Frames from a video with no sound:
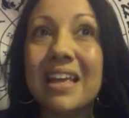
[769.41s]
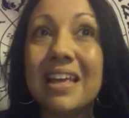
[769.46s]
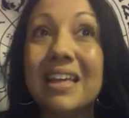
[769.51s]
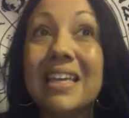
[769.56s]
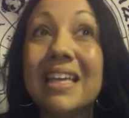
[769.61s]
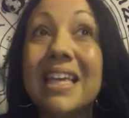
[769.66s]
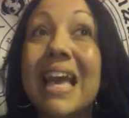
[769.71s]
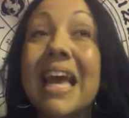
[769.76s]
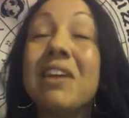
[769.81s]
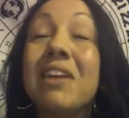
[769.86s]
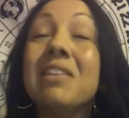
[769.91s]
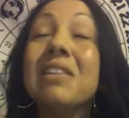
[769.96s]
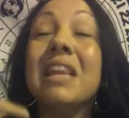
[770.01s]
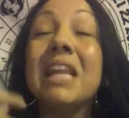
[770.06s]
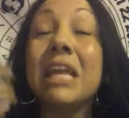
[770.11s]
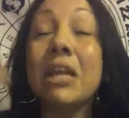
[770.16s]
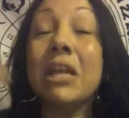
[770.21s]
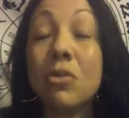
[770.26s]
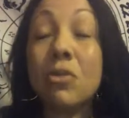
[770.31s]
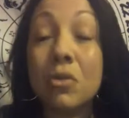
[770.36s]
can
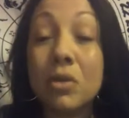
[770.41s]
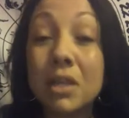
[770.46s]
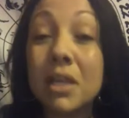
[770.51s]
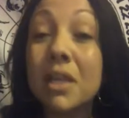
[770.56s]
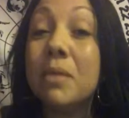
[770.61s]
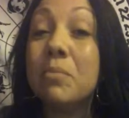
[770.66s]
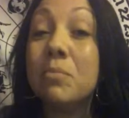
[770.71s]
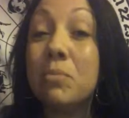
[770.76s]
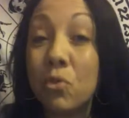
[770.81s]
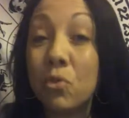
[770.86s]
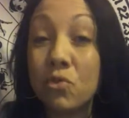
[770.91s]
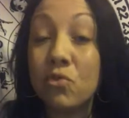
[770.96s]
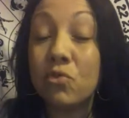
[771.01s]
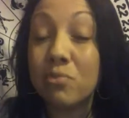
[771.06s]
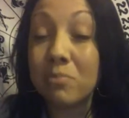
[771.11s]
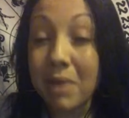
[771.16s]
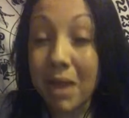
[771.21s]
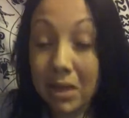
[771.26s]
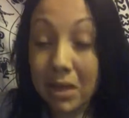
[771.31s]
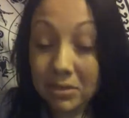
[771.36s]
literally move
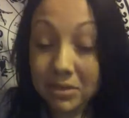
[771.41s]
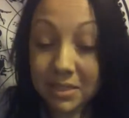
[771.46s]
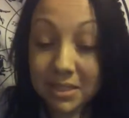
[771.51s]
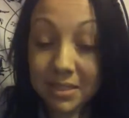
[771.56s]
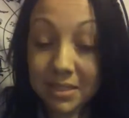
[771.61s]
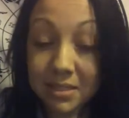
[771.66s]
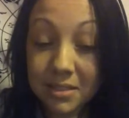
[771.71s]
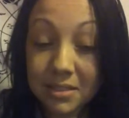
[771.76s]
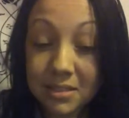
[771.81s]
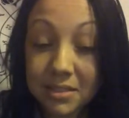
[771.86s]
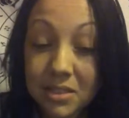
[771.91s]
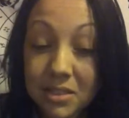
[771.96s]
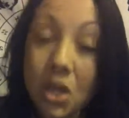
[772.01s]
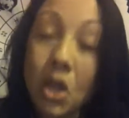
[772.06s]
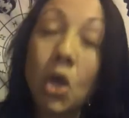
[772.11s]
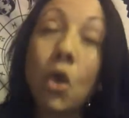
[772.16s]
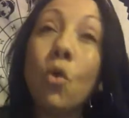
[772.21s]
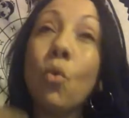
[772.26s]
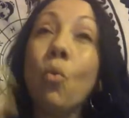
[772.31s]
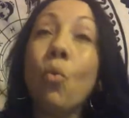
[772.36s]
mountains,
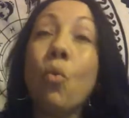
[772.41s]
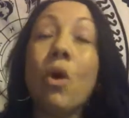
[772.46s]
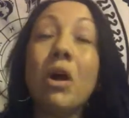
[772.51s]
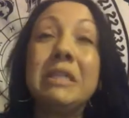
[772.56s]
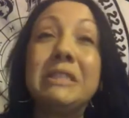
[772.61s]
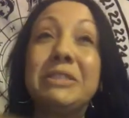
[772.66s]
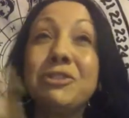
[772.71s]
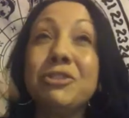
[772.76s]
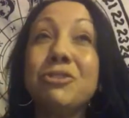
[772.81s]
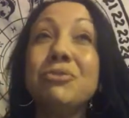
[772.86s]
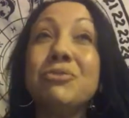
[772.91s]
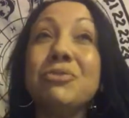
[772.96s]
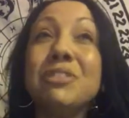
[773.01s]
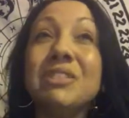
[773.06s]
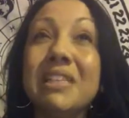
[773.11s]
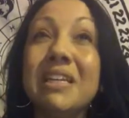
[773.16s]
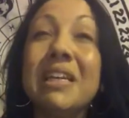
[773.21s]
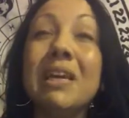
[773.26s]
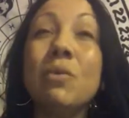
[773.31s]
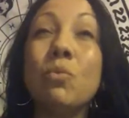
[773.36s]
what you
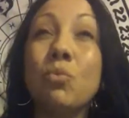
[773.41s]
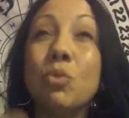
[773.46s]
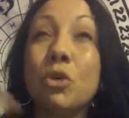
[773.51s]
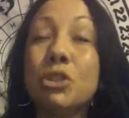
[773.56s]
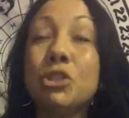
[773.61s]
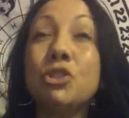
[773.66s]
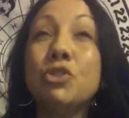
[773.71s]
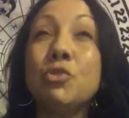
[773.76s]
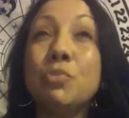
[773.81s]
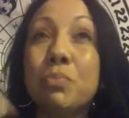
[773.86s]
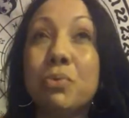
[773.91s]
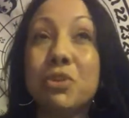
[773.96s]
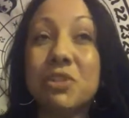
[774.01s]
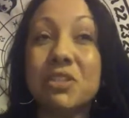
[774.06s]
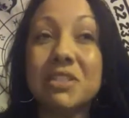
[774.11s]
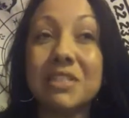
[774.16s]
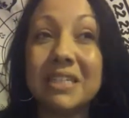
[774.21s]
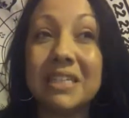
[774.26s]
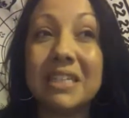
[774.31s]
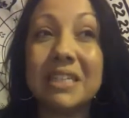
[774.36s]
see and what you
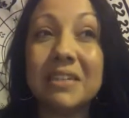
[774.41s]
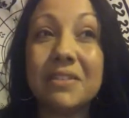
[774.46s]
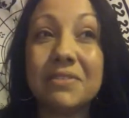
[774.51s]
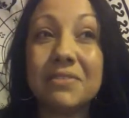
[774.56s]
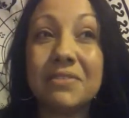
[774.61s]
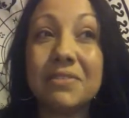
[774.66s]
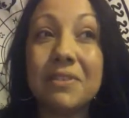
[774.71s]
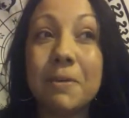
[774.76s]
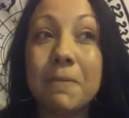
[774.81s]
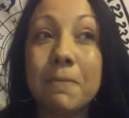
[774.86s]
perceive